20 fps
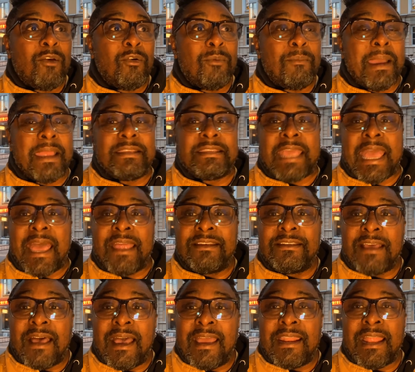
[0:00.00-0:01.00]
My dad
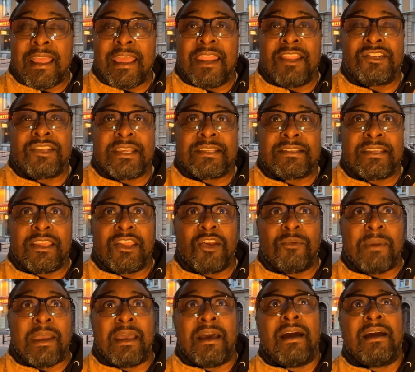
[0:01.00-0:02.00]
died. I got a chance to hear
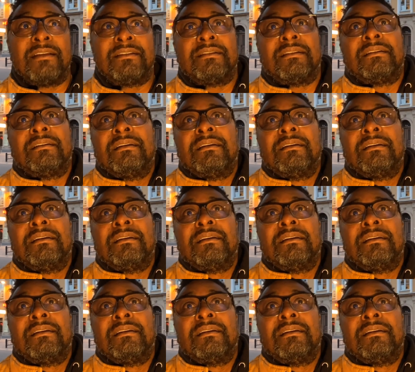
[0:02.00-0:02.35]
my aunt